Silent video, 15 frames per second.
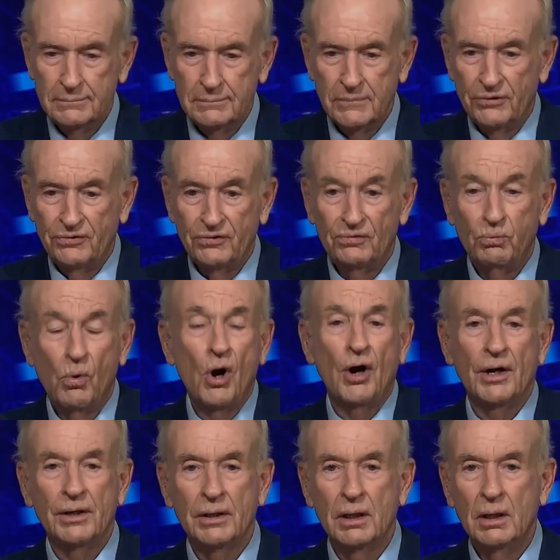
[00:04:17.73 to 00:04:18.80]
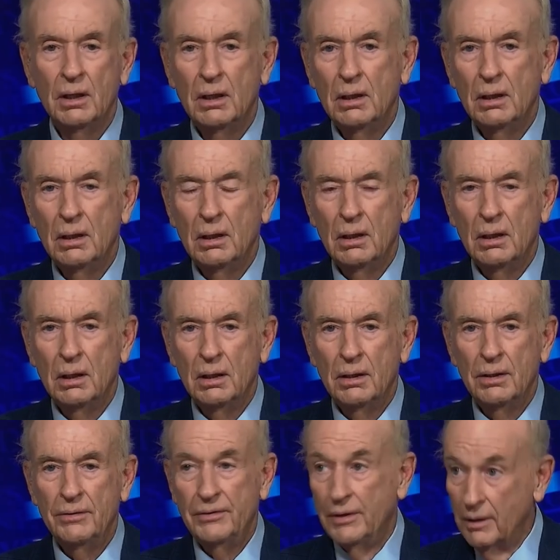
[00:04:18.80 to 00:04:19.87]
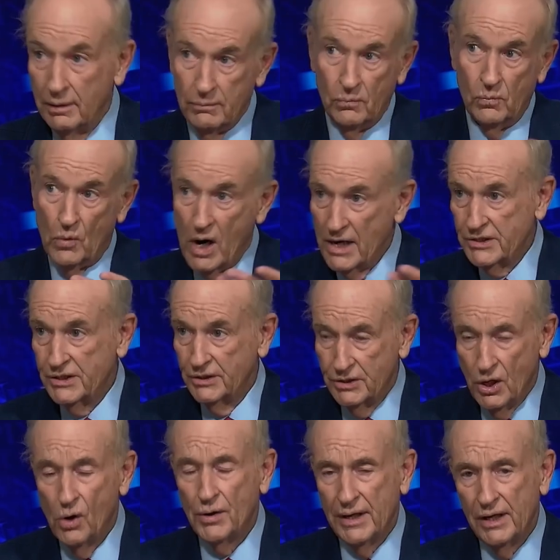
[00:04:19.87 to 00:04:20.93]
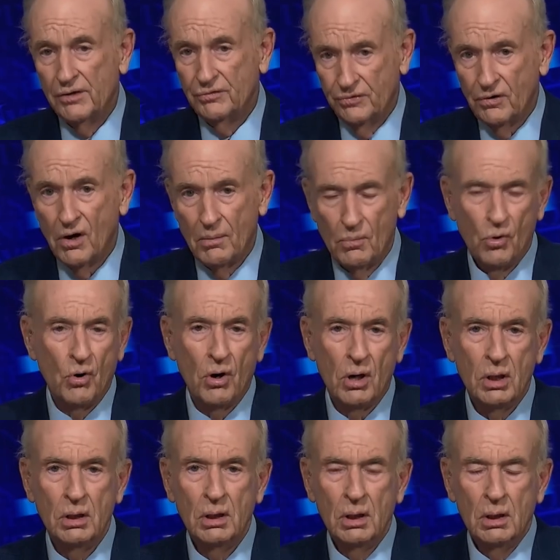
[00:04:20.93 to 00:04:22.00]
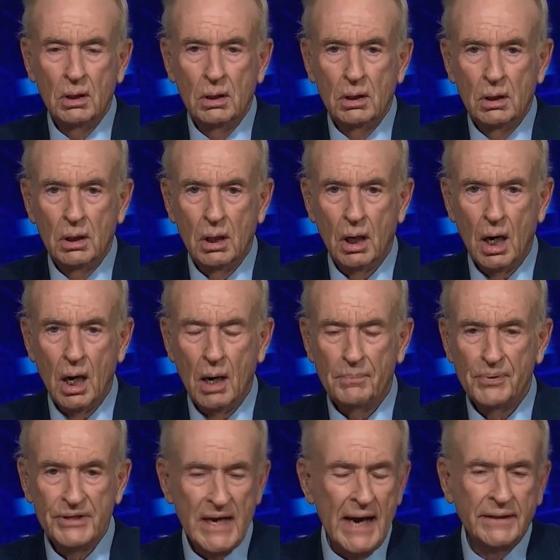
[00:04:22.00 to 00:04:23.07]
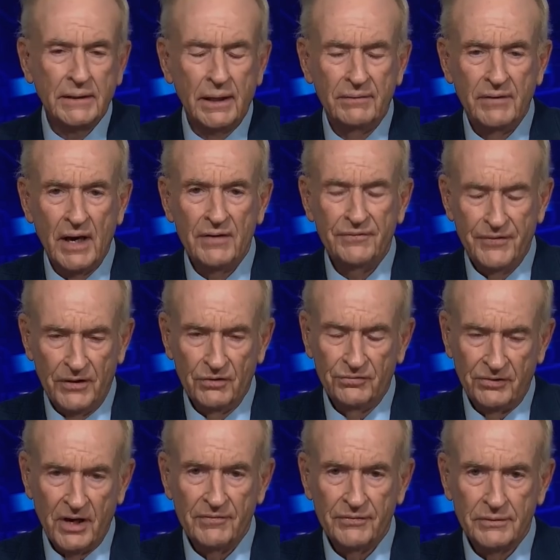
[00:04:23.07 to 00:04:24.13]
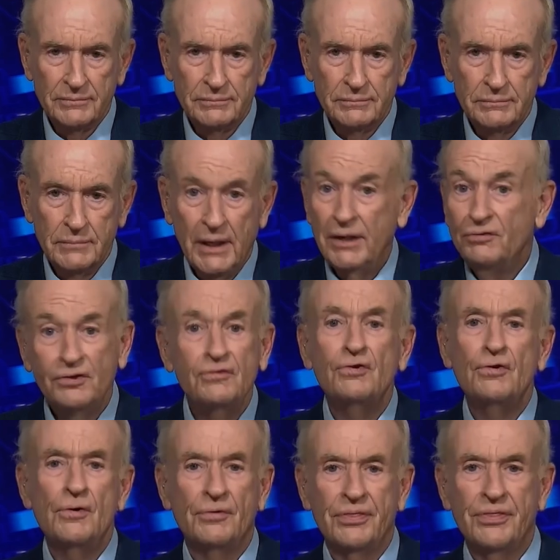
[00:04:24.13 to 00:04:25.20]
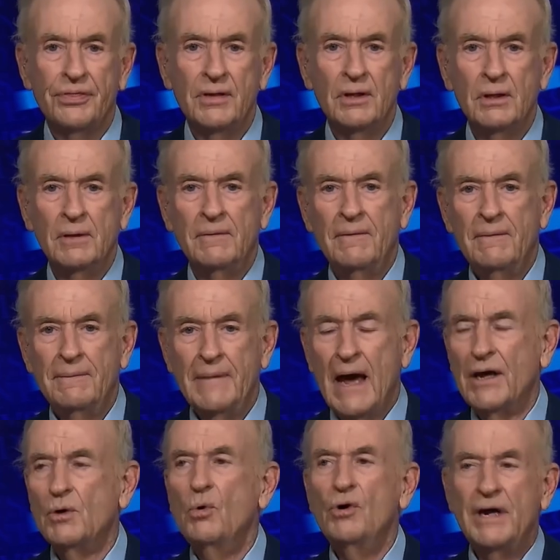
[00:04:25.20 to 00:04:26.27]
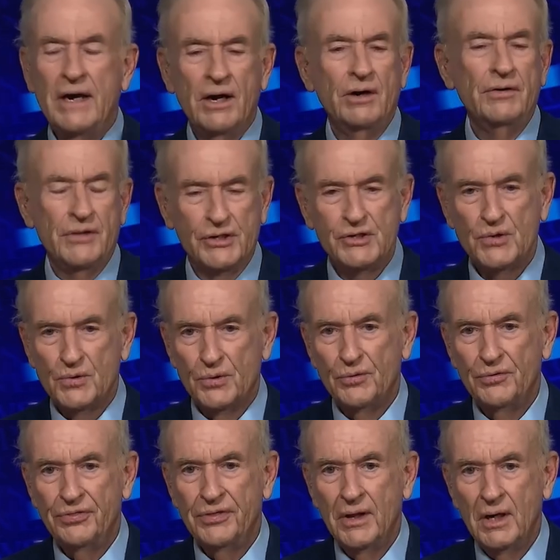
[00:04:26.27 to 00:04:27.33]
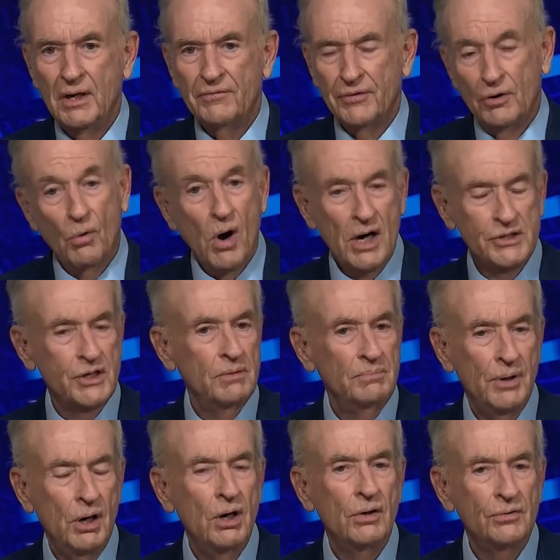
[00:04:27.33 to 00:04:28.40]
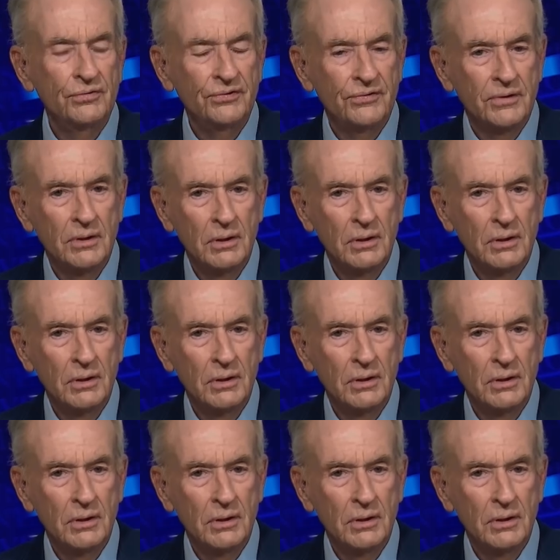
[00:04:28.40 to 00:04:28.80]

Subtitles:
this has worked. The Washingtonians are more protected and feel safer. And it's the truth. Now, you won't hear the truth from the Washington Post